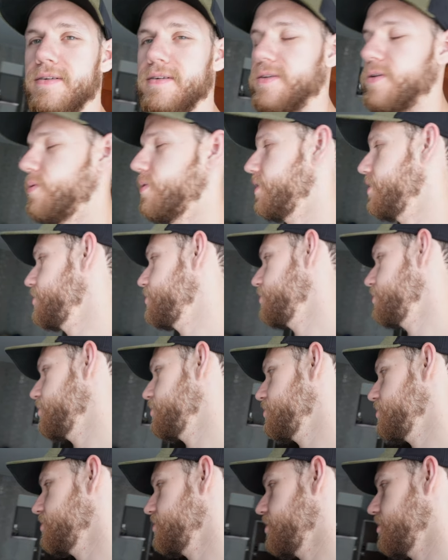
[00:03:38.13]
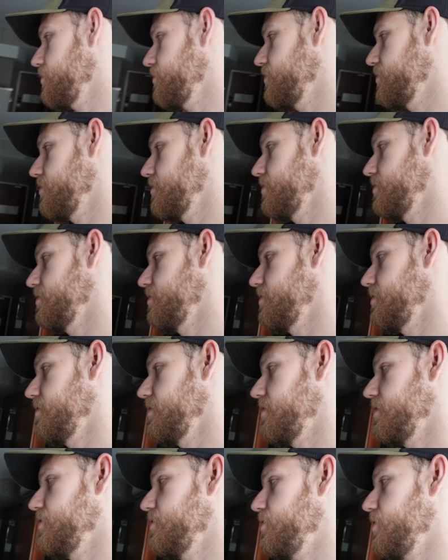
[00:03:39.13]
You want to introduce yourself
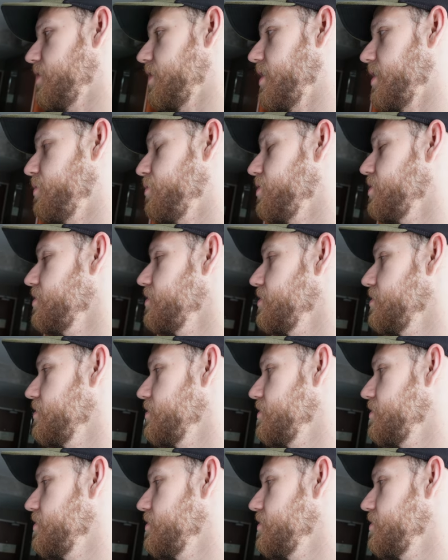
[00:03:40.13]
to the camera,